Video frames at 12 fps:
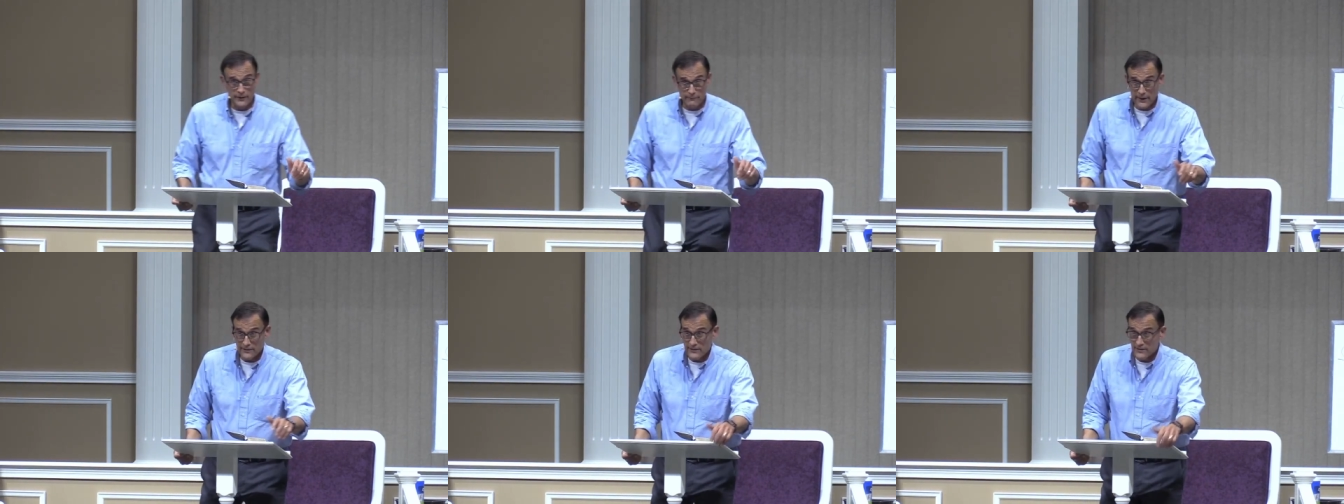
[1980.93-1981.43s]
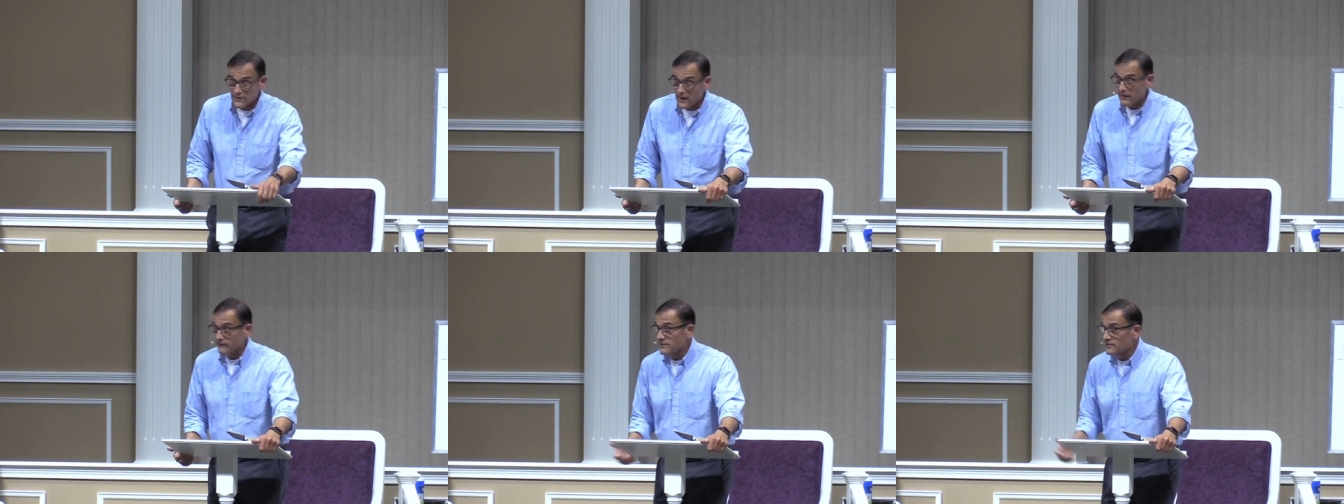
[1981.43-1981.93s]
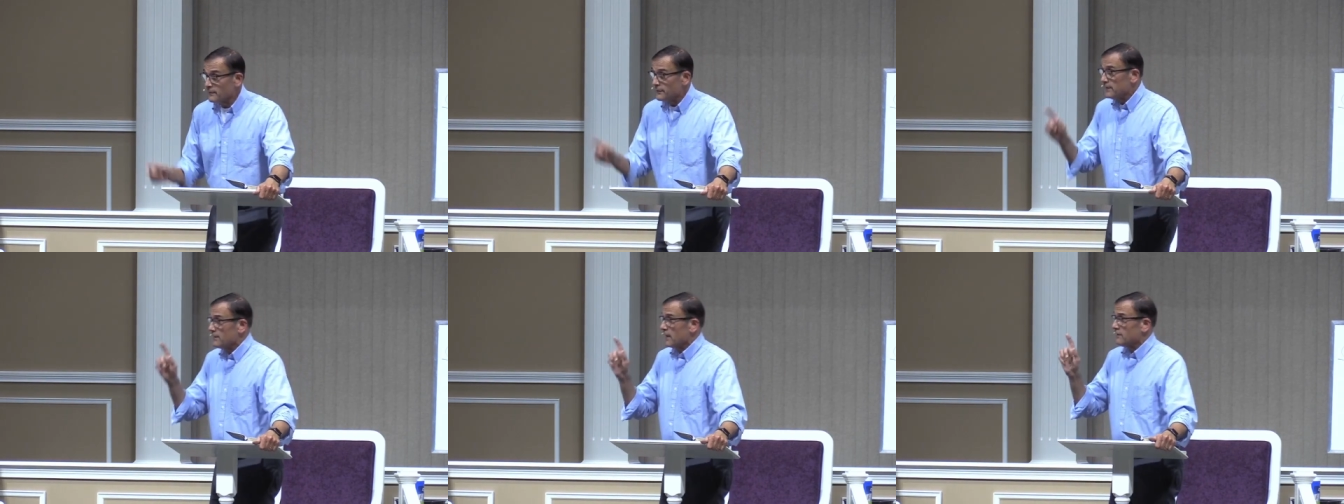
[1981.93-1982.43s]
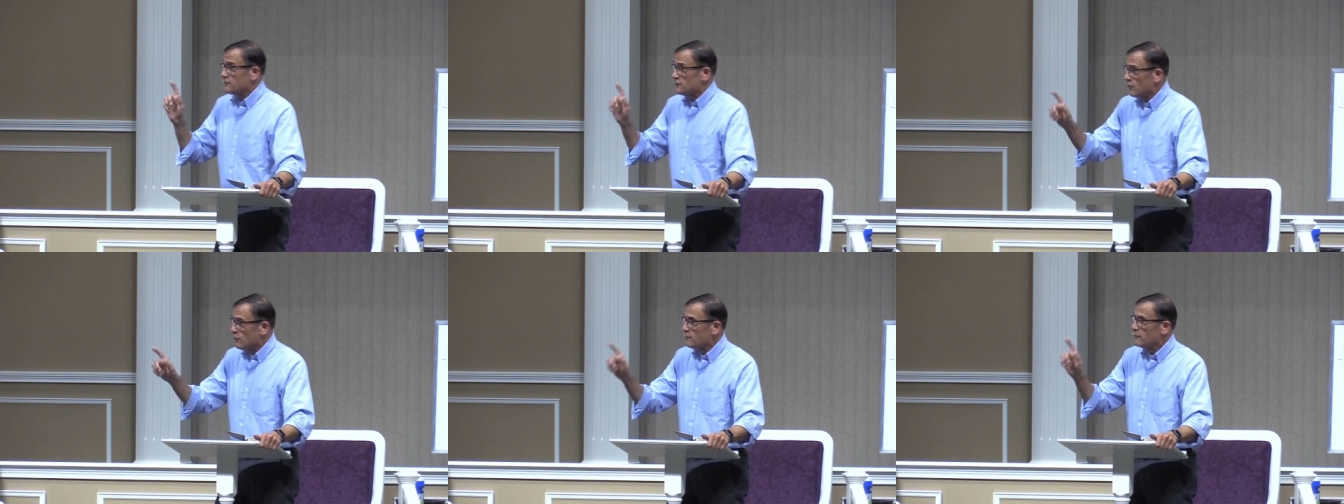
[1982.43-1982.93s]
and my desire is to be that
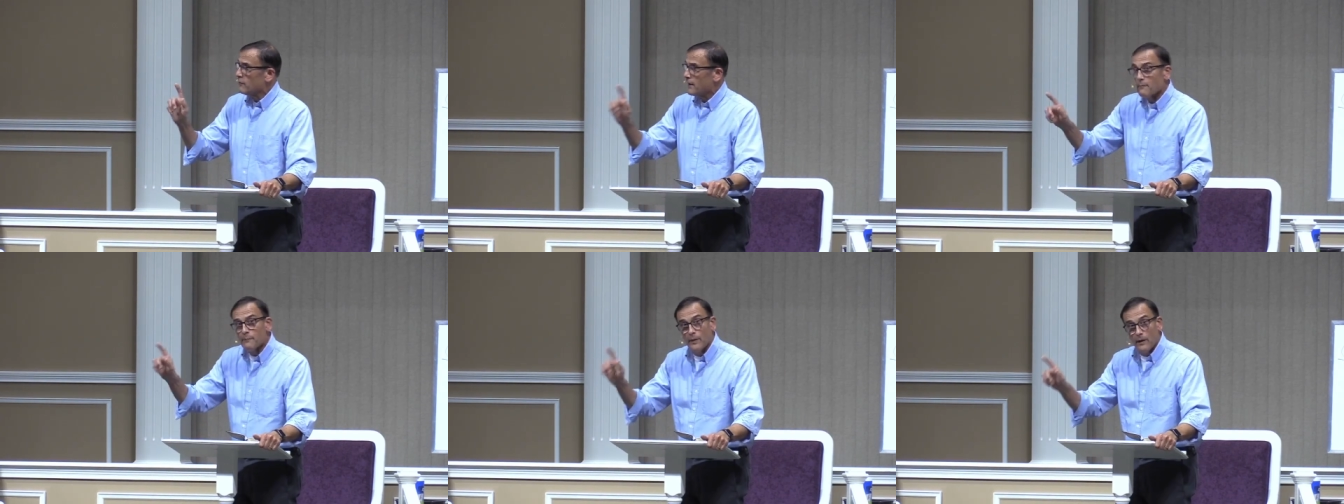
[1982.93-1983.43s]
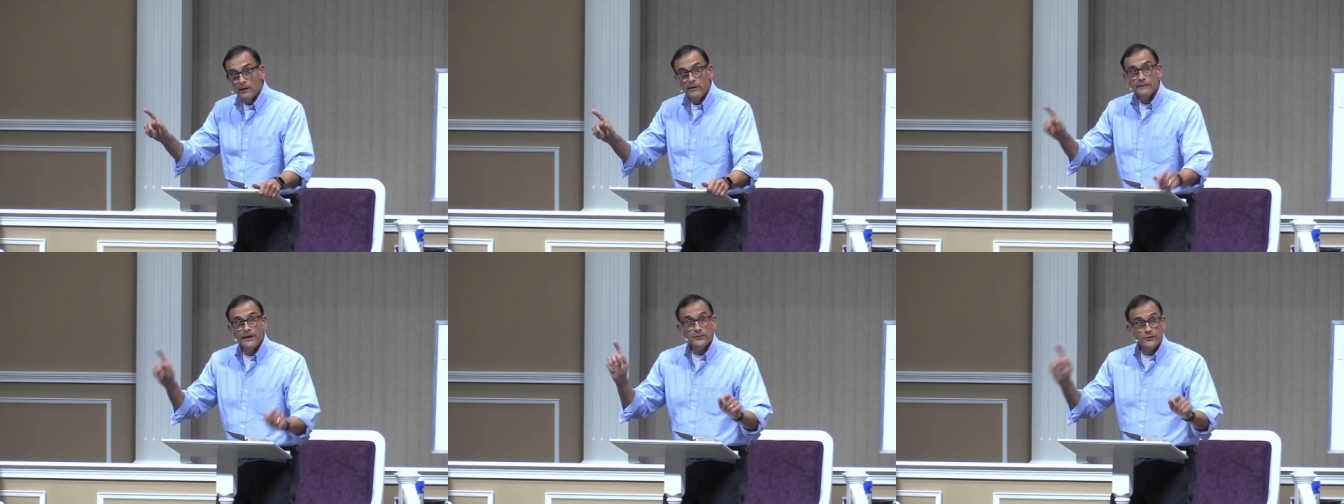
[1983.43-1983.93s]
Job grandpa, that